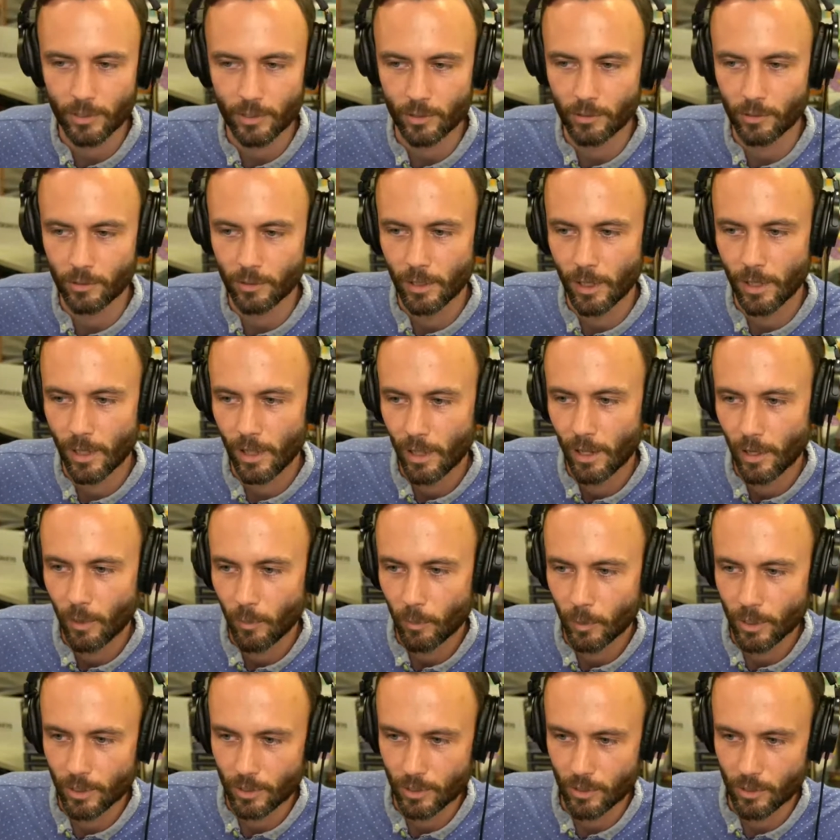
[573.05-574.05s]
So
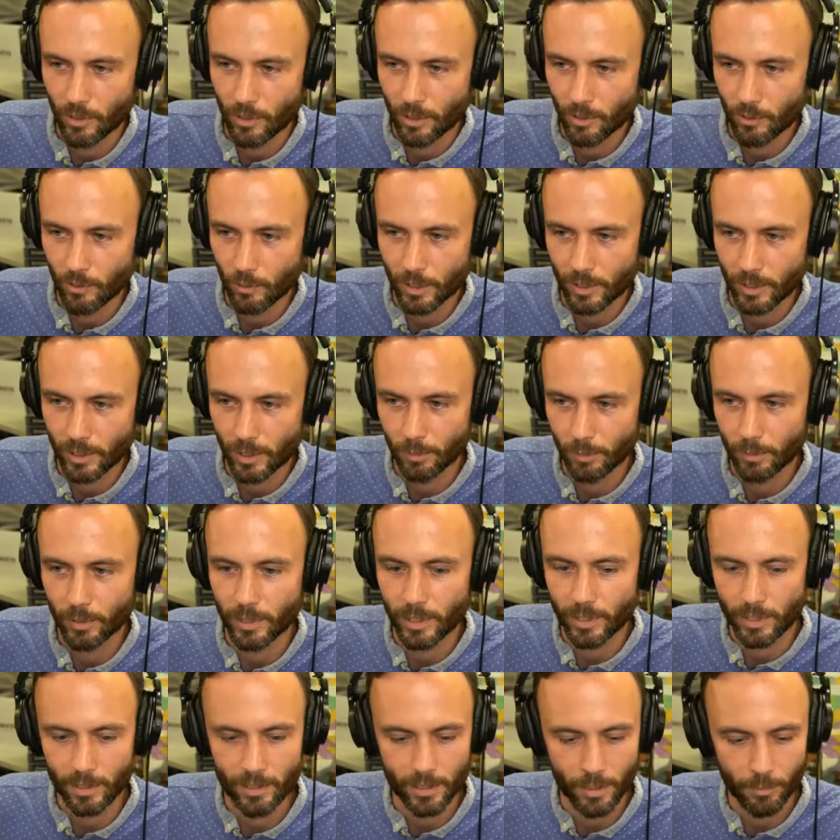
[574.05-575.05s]
when a student was
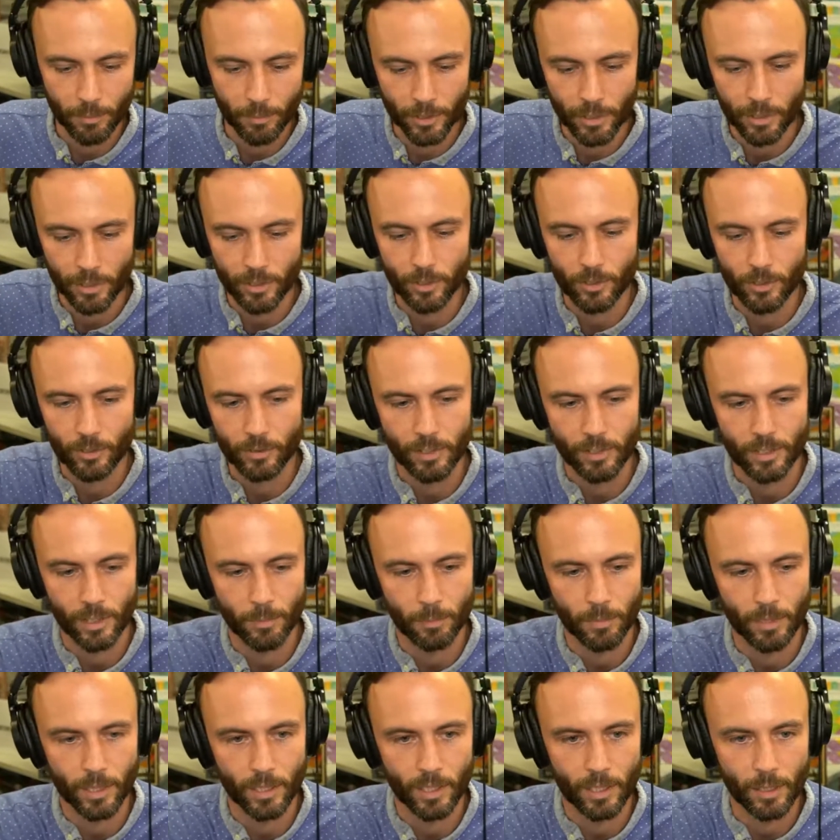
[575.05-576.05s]
completing something or doing
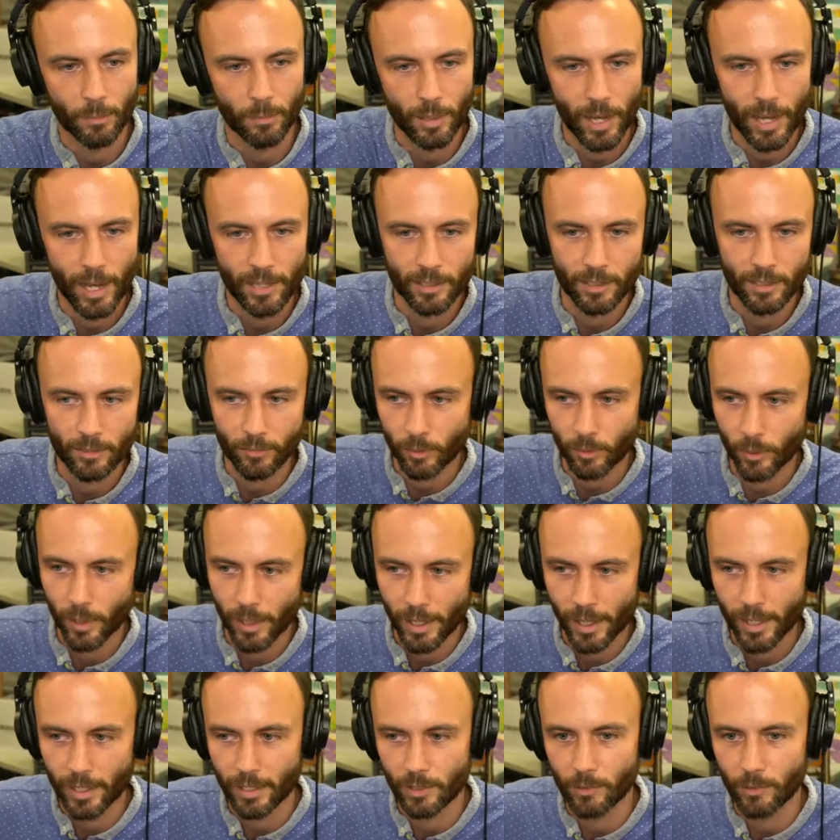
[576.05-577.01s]
something in a positive way,